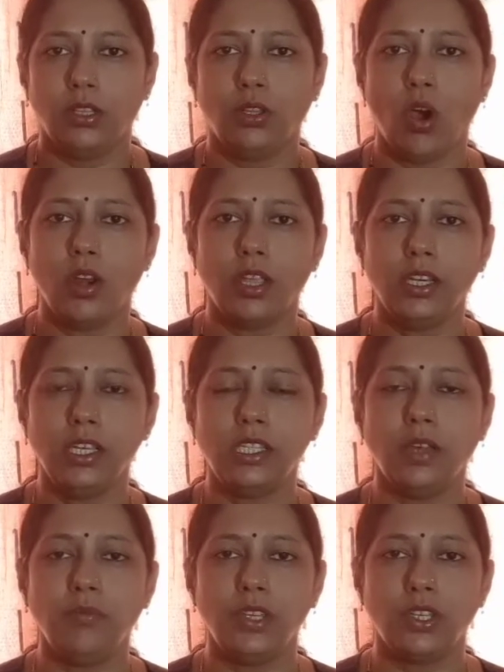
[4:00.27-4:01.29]
the
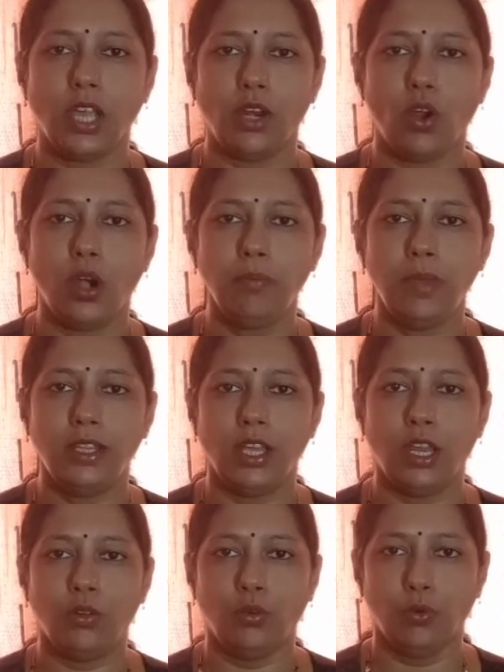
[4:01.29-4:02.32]
organism which cannot make
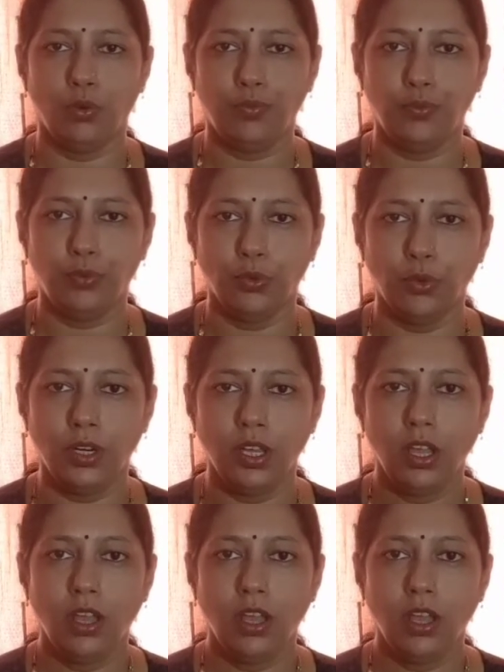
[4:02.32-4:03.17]
their own food.